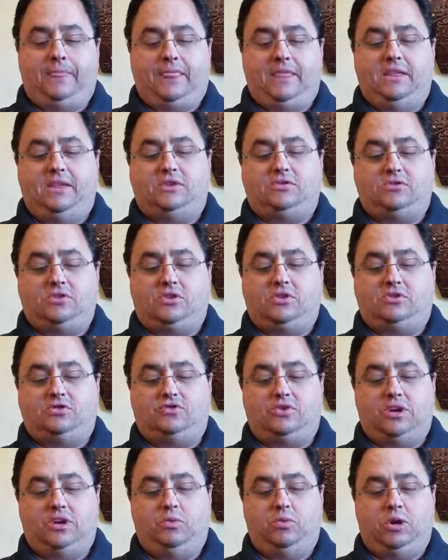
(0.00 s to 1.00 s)
the Trick or
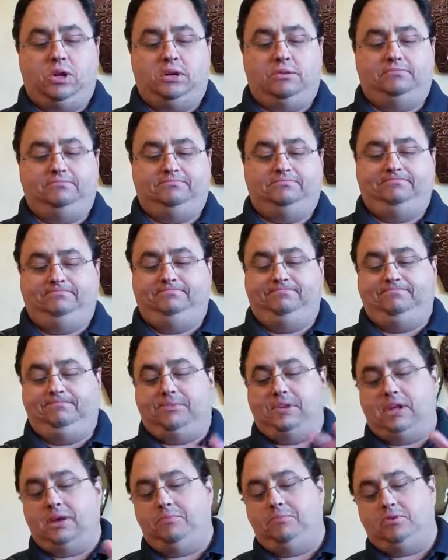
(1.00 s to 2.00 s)
Treat
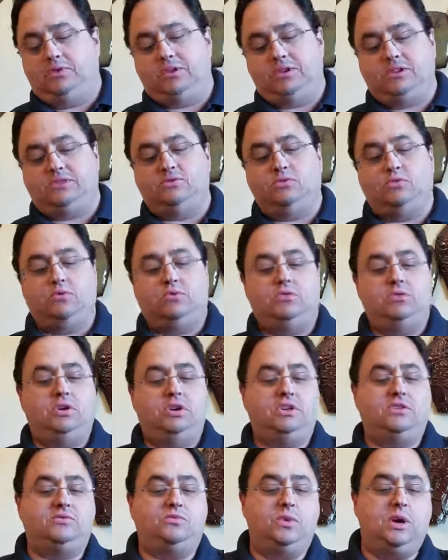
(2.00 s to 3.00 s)
one. I put this order in
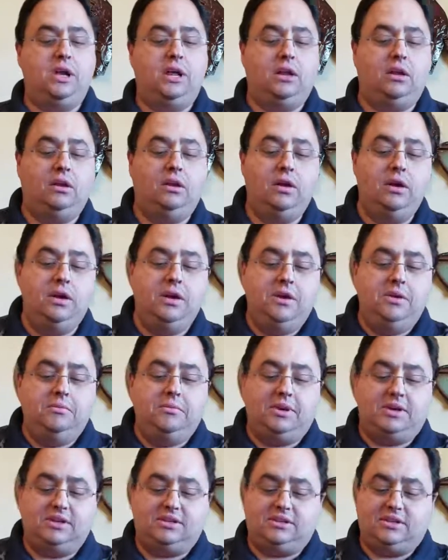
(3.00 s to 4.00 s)
as well
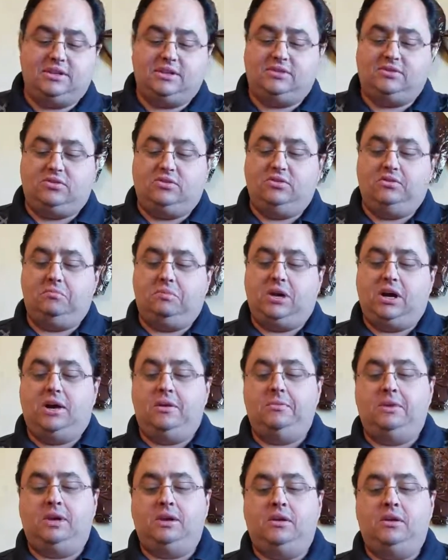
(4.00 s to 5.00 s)
because I saw him
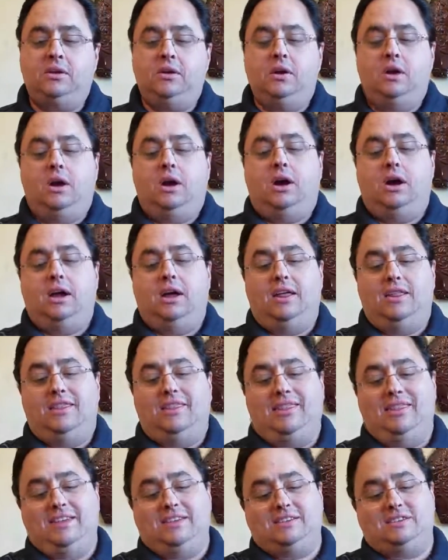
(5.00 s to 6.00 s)
coming.
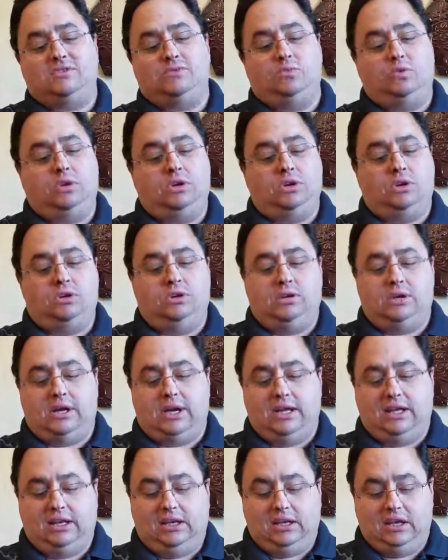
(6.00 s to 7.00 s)
This one,
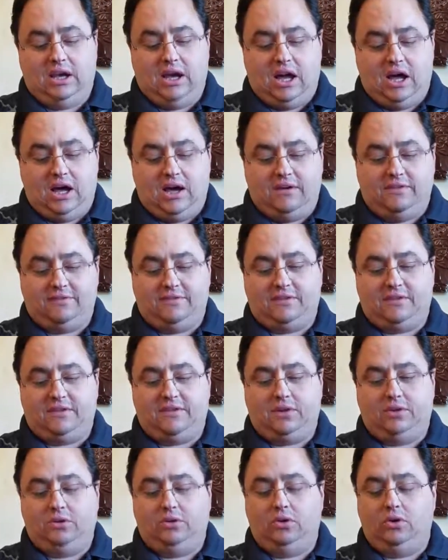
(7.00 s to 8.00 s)
I loved
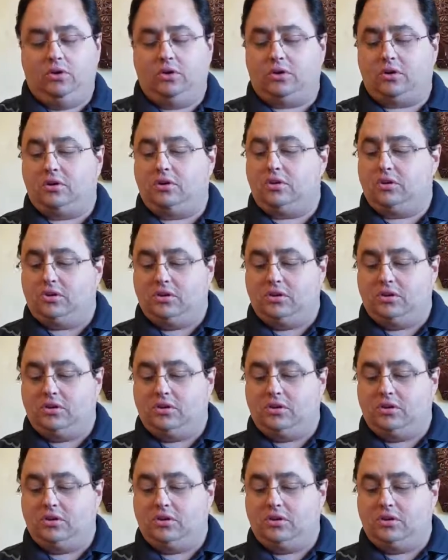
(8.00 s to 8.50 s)
the look